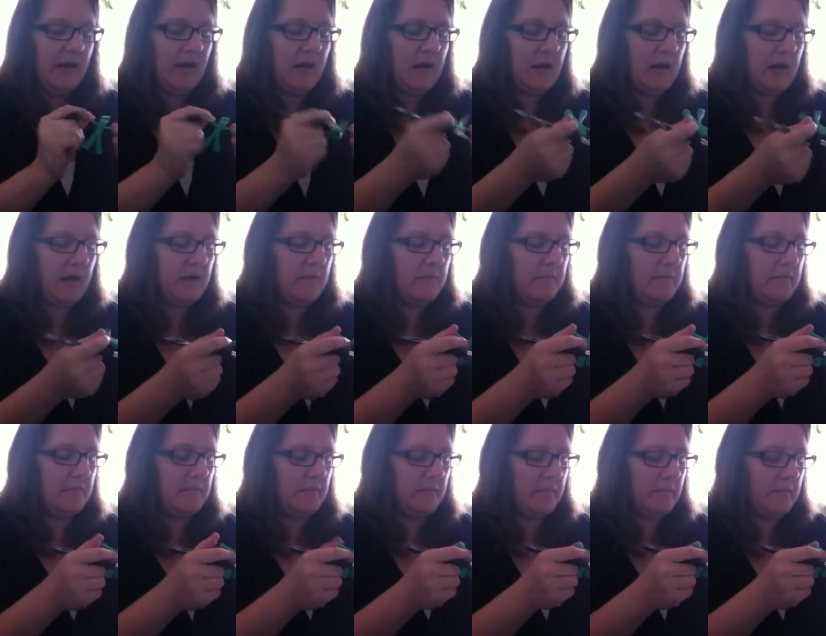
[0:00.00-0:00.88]

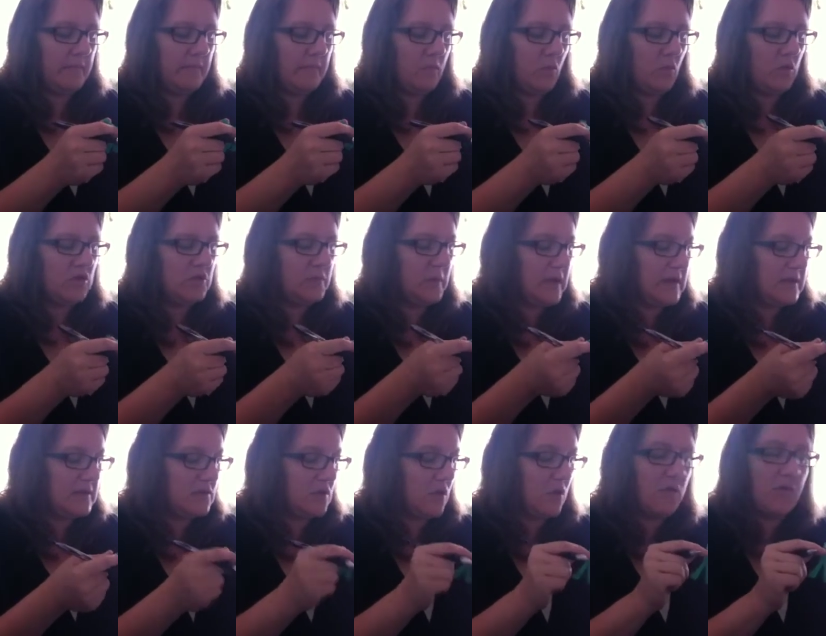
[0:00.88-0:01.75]
Um, which
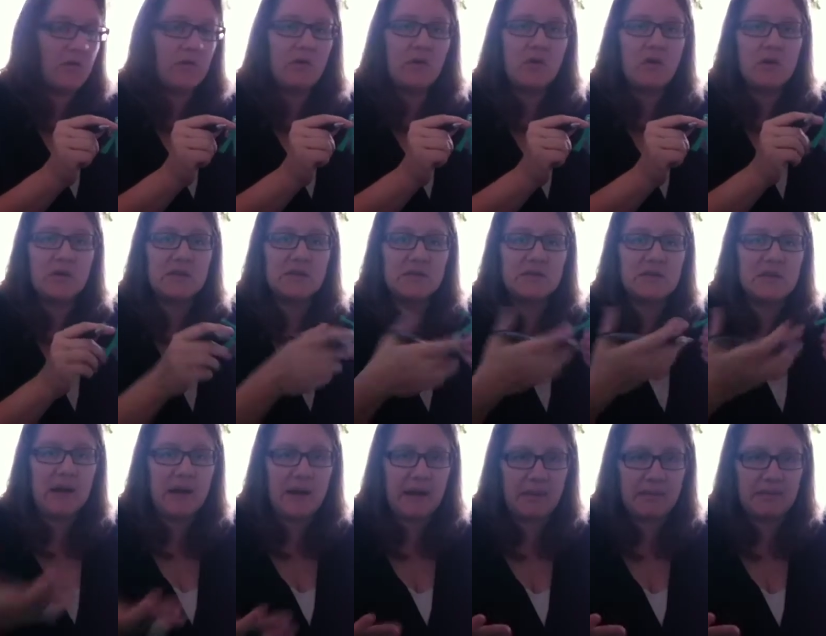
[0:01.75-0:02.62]
means over the course of
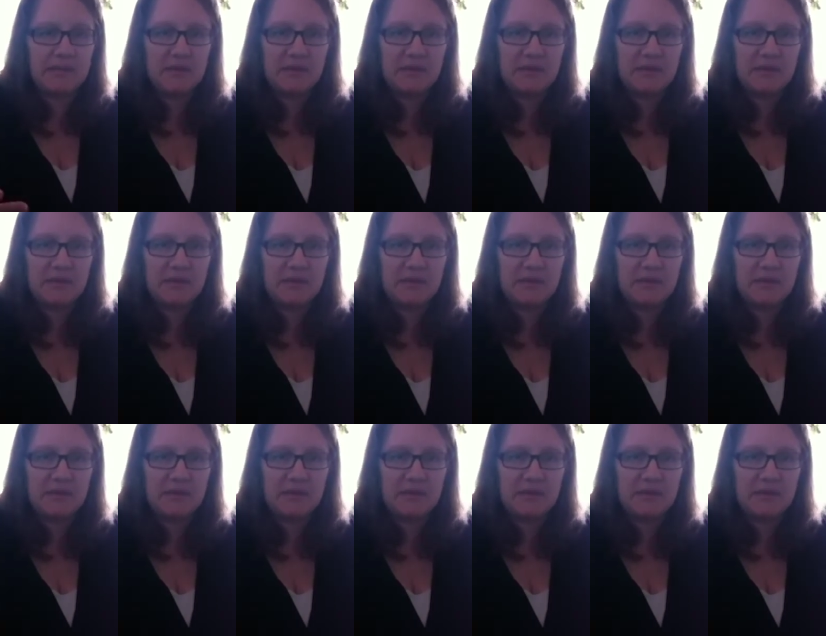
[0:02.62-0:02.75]
time,